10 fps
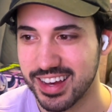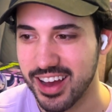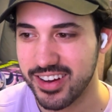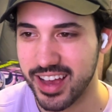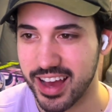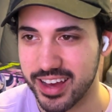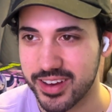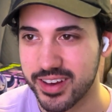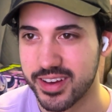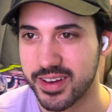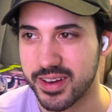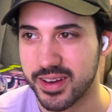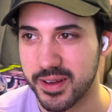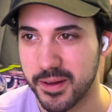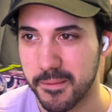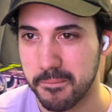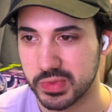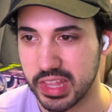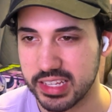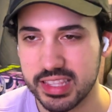Okay,
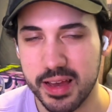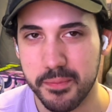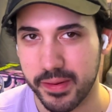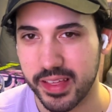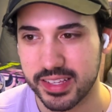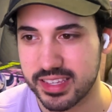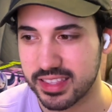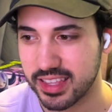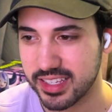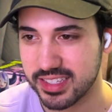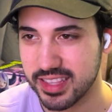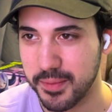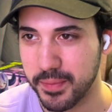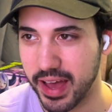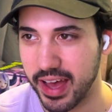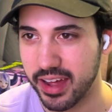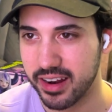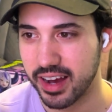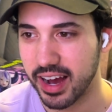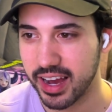that's not
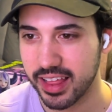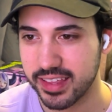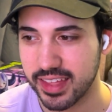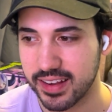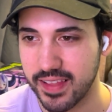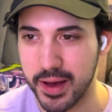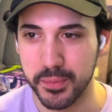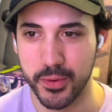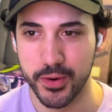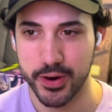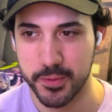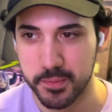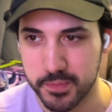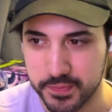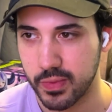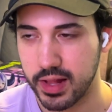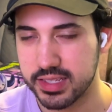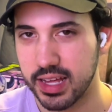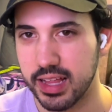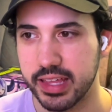bad. I like that a lot more. It's
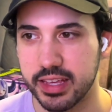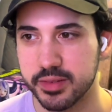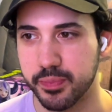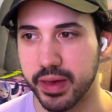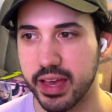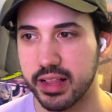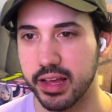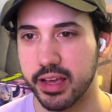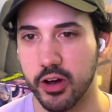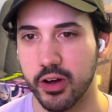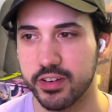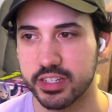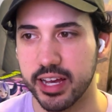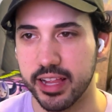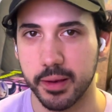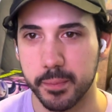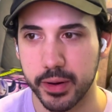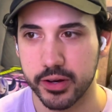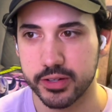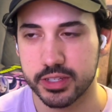not like this big like overselling
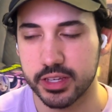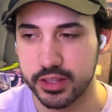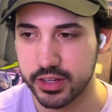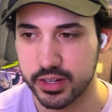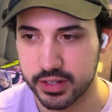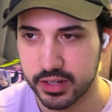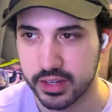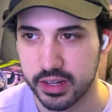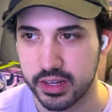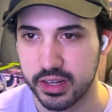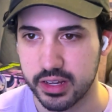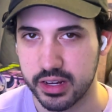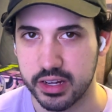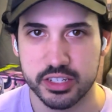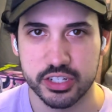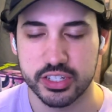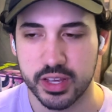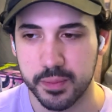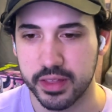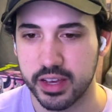boast either. It's just
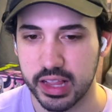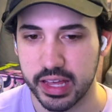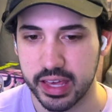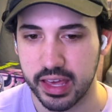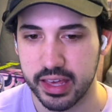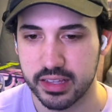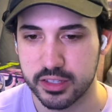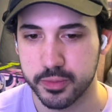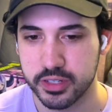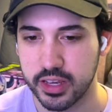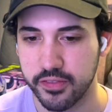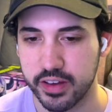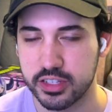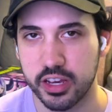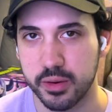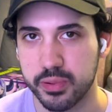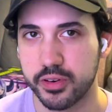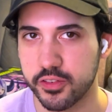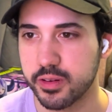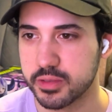something like in specific to
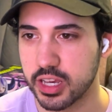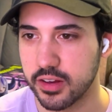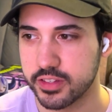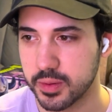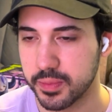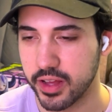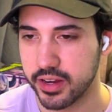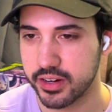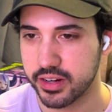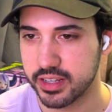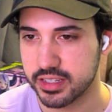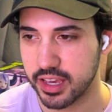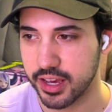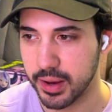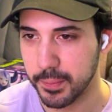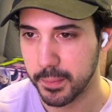improve himself as a player in his game.